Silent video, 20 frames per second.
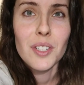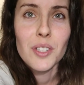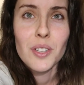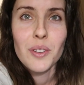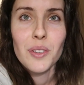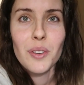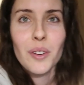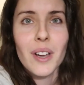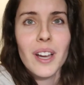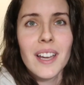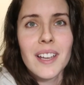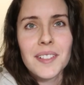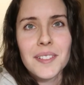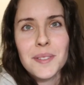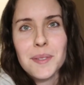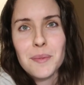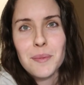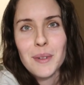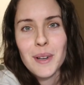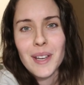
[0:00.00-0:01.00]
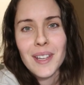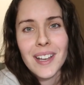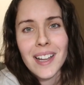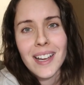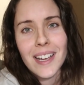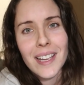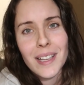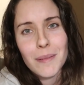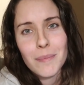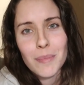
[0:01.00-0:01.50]
to show you guys
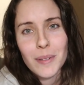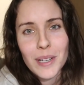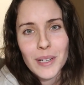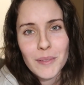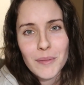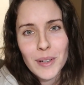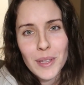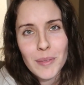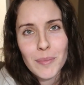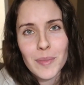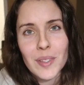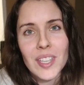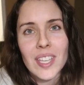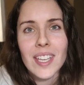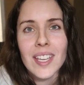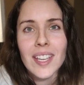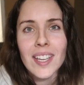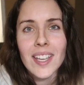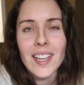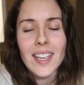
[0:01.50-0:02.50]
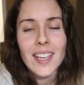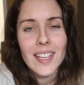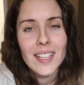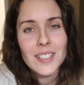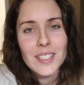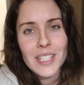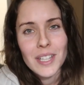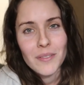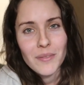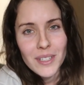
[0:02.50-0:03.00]
what I bring with me
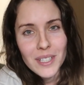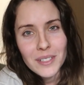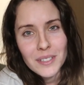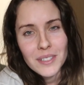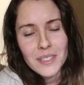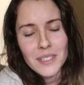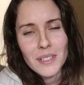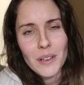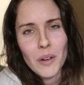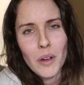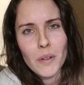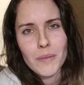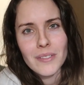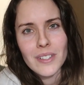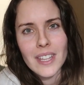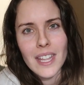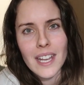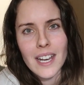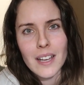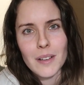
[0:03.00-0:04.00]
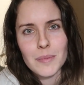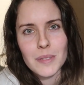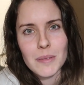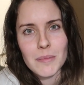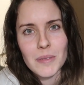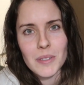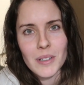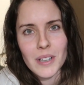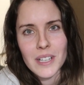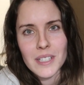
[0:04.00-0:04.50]
into the field. So hopefully that helps
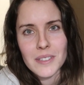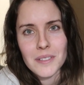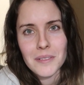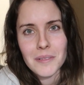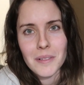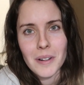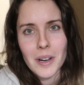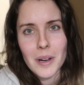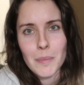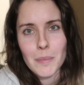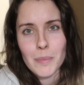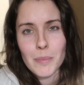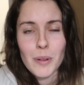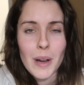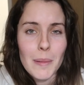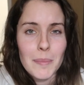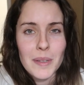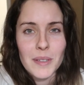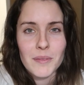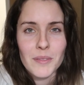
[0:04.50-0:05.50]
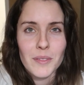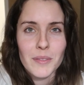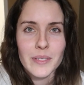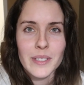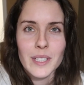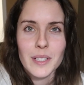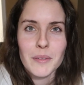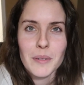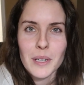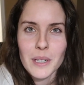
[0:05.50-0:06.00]
some of you guys who are prepping for
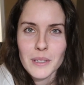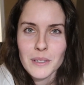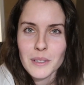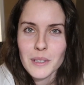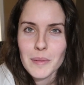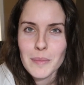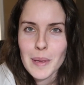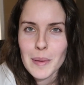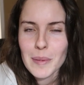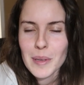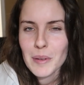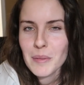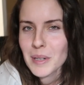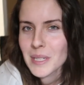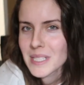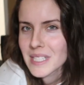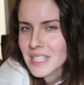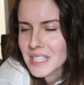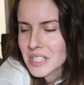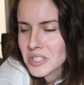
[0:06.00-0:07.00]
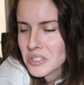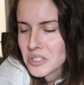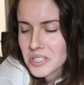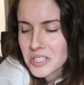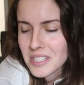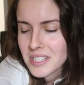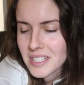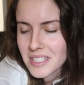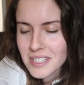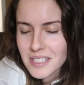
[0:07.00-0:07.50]
field work, or maybe one day
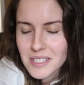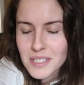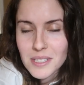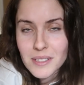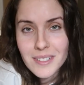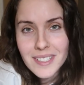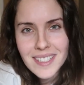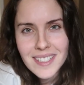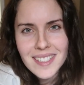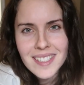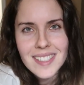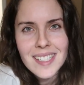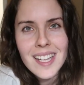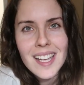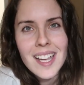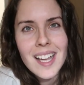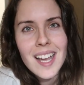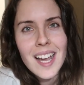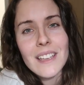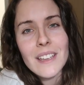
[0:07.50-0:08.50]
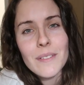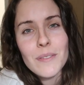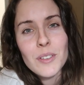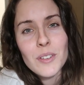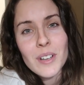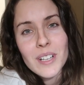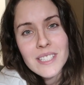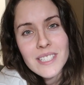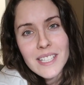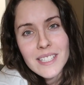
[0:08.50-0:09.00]
interested in doing it. If
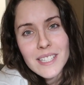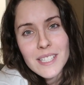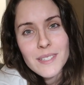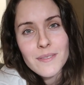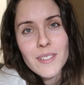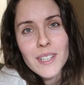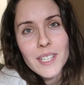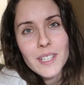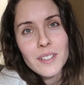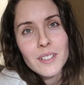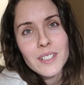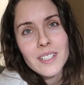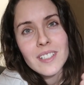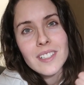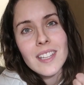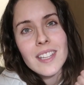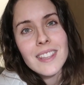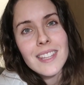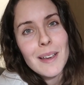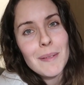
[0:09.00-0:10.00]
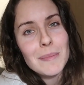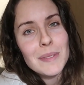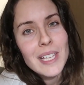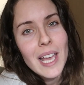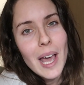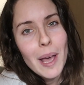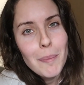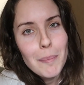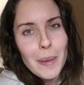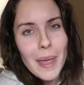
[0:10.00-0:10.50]
you guys like this video, click the thumbs
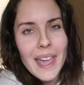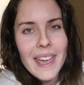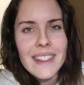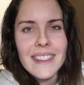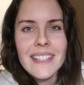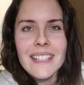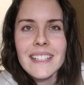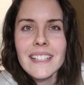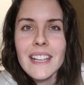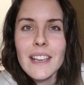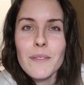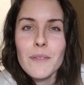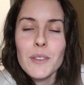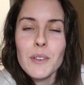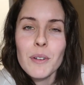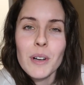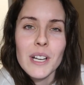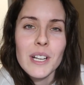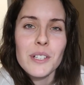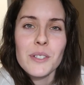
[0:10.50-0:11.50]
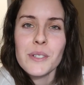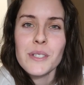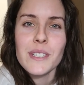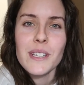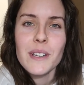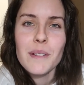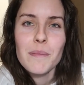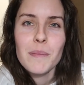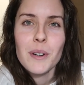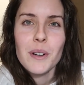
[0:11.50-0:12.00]
up, and then if you are
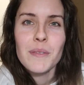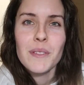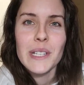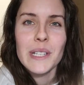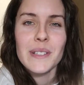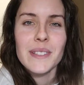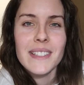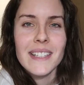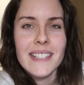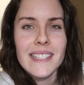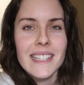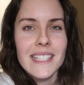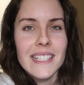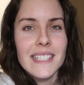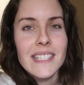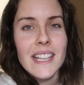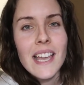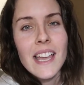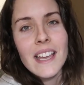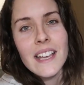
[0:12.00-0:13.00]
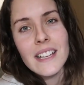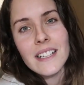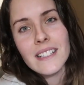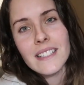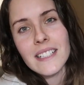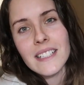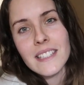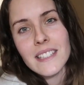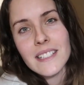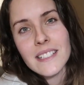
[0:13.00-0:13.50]
interested in more videos like this,
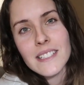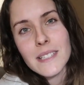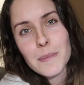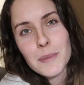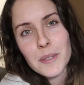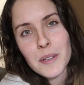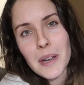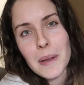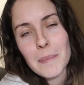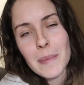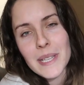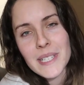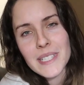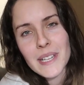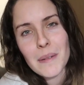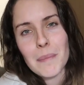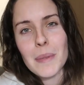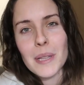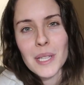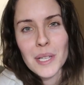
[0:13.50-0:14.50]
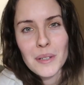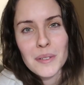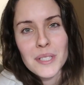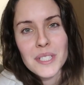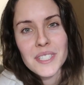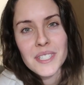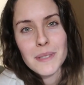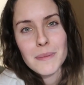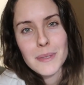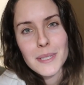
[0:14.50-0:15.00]
click the subscribe button down below
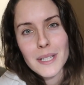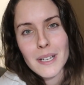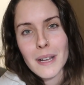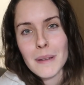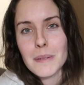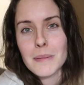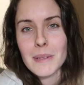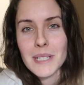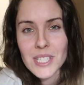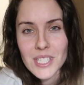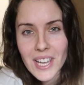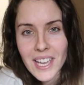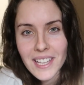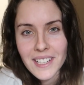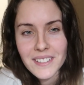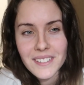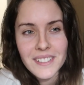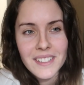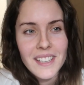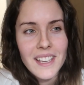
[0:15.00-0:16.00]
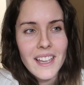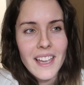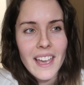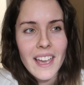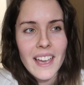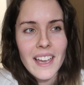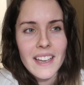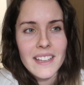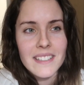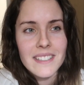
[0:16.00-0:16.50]
to subscribe to my channel.
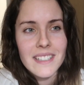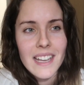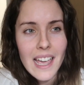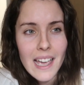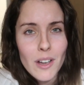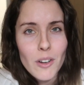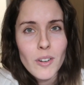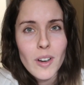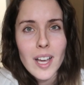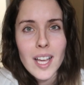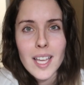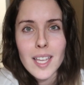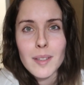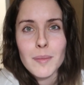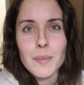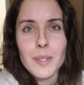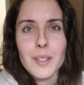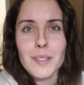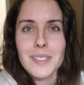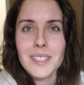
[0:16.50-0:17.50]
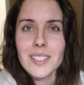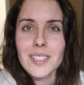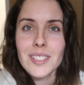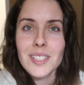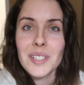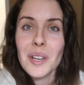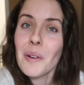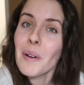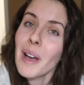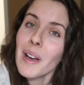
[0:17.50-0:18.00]
And now I am going
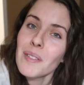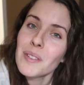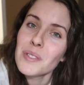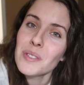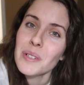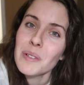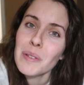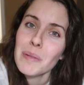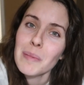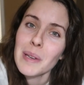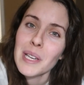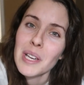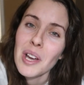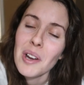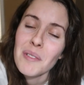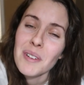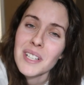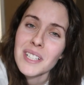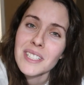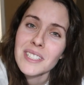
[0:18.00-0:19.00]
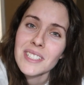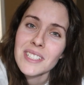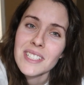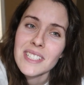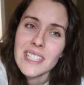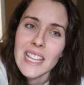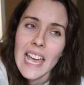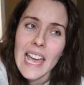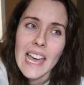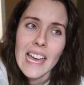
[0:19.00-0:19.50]
to go have a drink with my
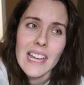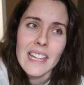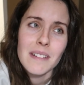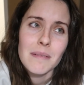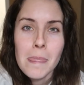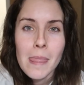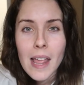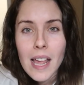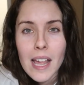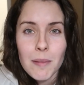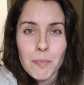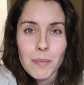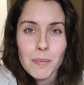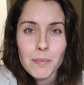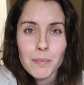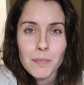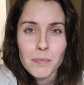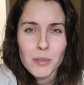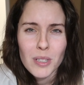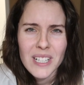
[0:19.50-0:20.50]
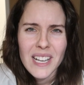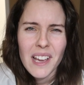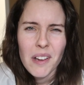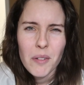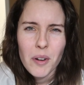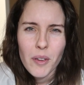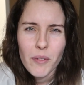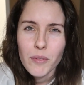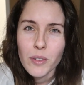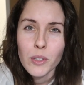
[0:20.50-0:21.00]
coworkers and and print
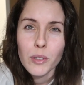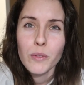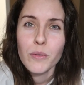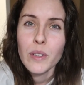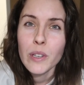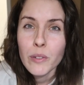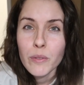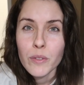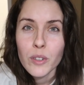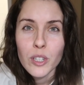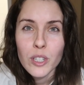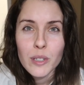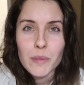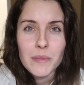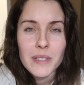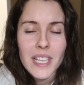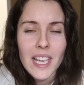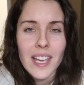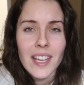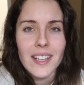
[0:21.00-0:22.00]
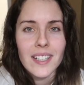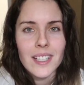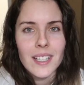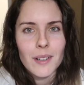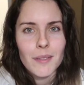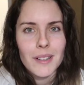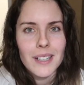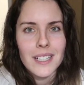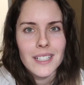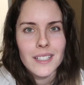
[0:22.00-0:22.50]
out a few field forms and
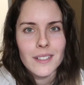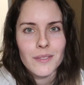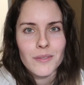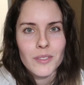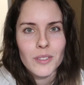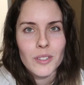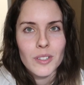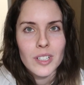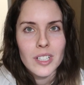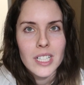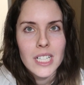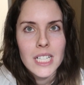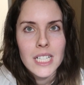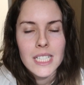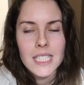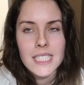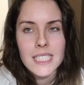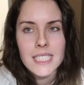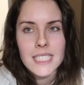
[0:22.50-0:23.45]
get ready for